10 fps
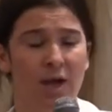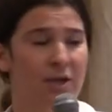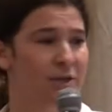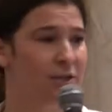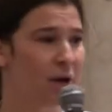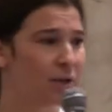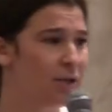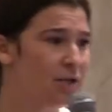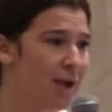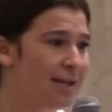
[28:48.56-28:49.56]
You'll start
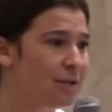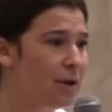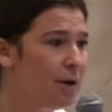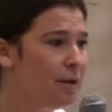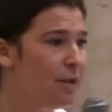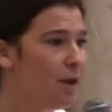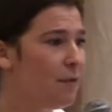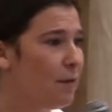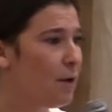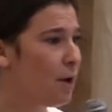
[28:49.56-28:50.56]
to dress her, think
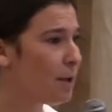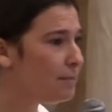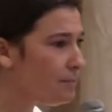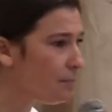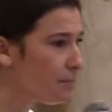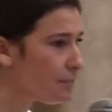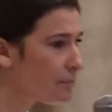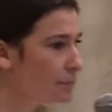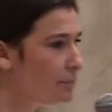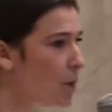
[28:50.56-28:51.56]
for her,
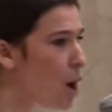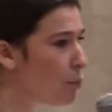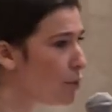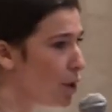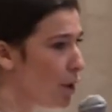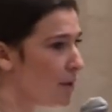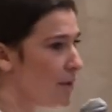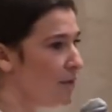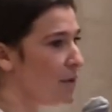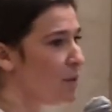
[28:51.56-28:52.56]
own her.
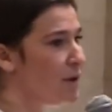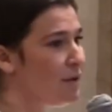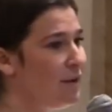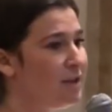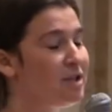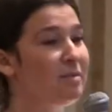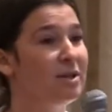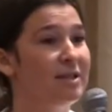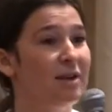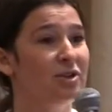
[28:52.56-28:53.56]
If you and your victim
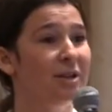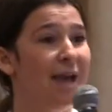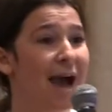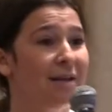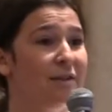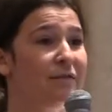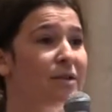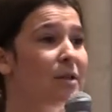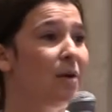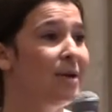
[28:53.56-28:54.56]
are sexually active,
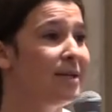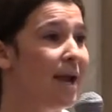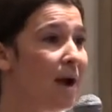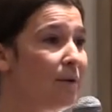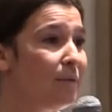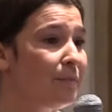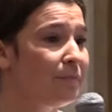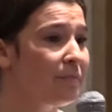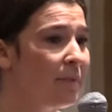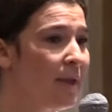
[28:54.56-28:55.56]
slow it down.
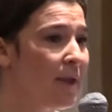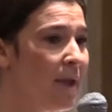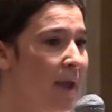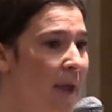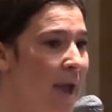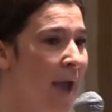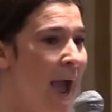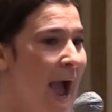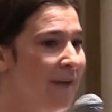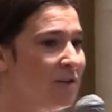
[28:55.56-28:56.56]

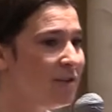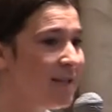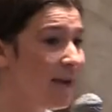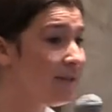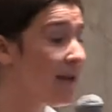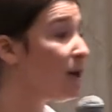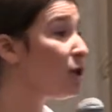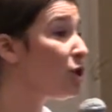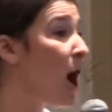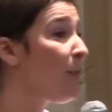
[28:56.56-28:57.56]
After sex, take her
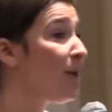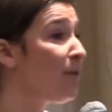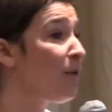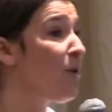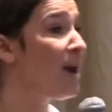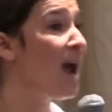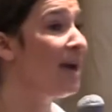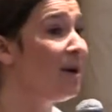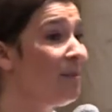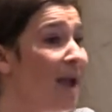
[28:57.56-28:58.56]
shopping for one
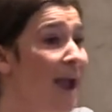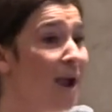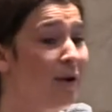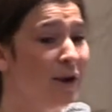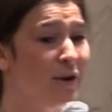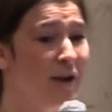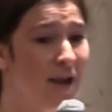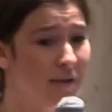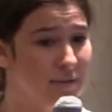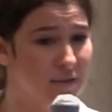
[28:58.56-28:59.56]
item. Hair and her
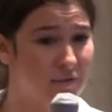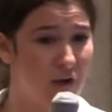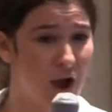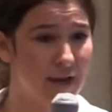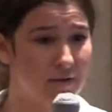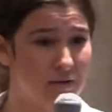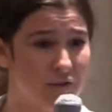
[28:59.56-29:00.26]
nails is fine.